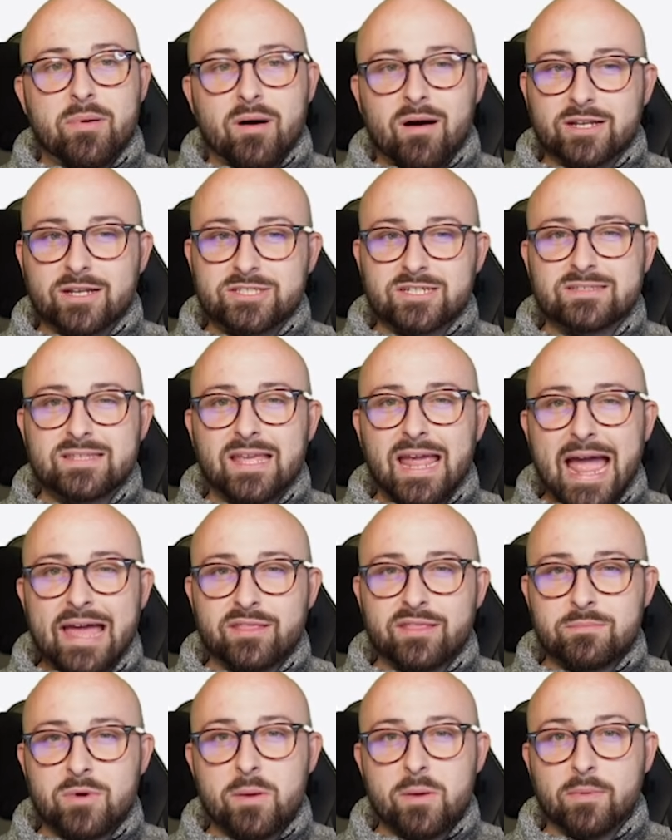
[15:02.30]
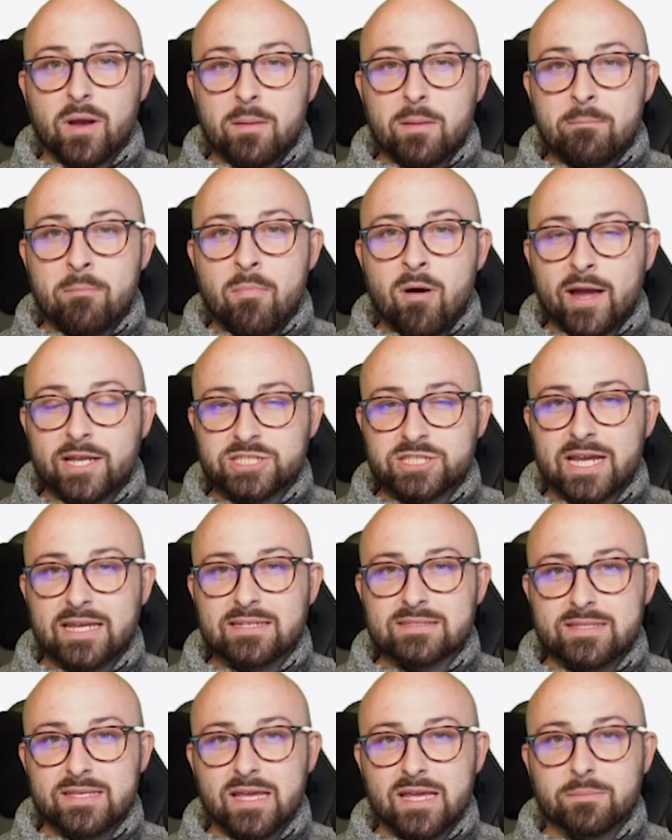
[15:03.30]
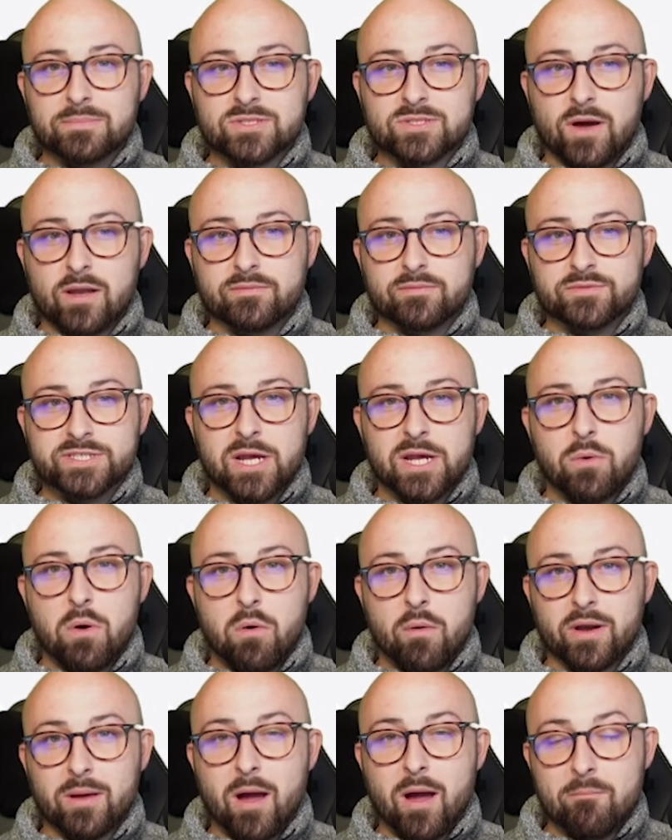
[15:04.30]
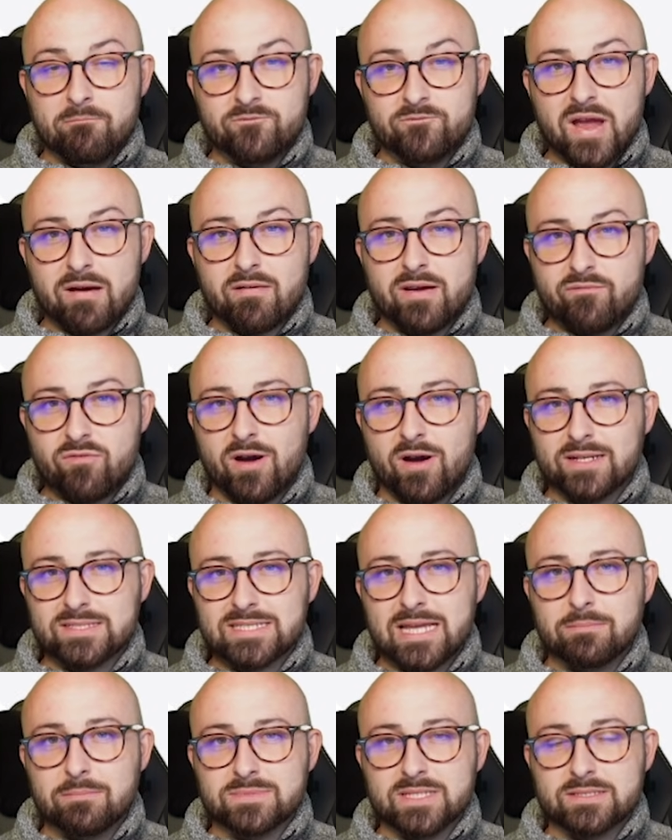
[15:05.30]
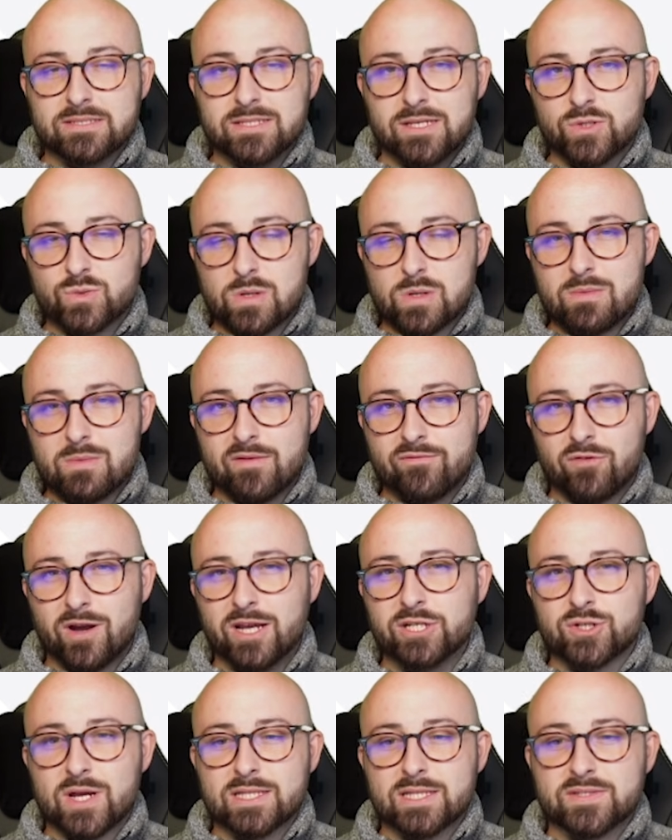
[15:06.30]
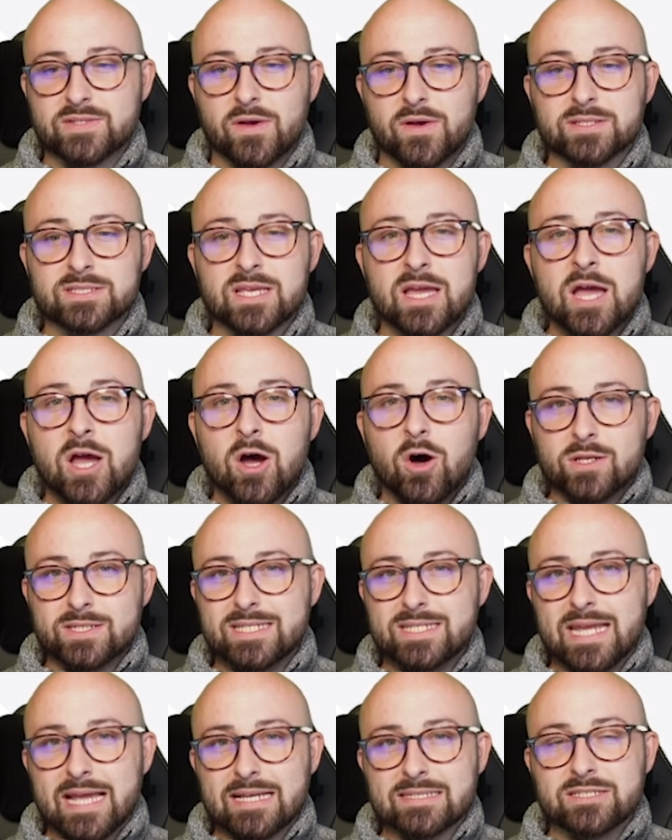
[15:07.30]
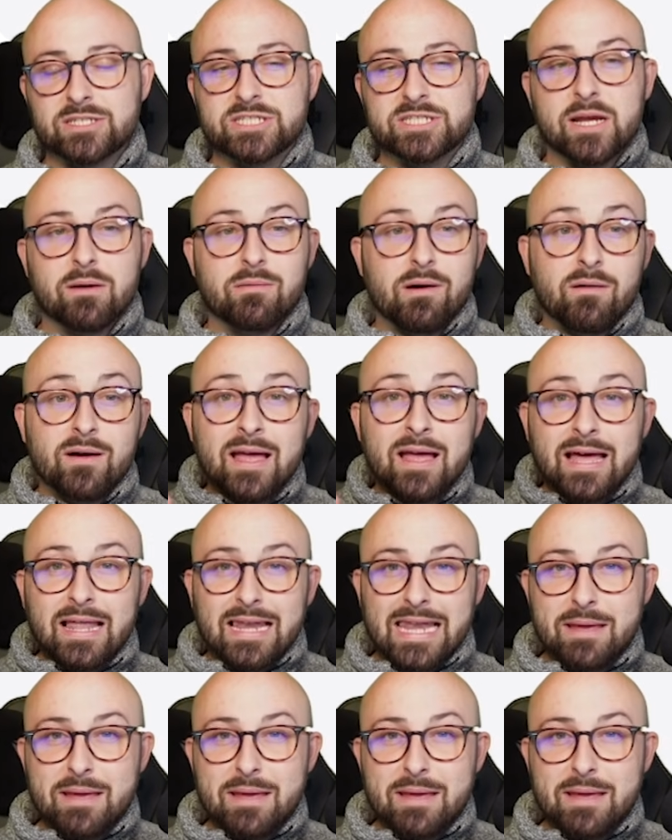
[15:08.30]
But I just think at the moment I might chase the upside of Chilwell, and I'm very, very tempted to use one of my free transfers on Diaz to Chilwell.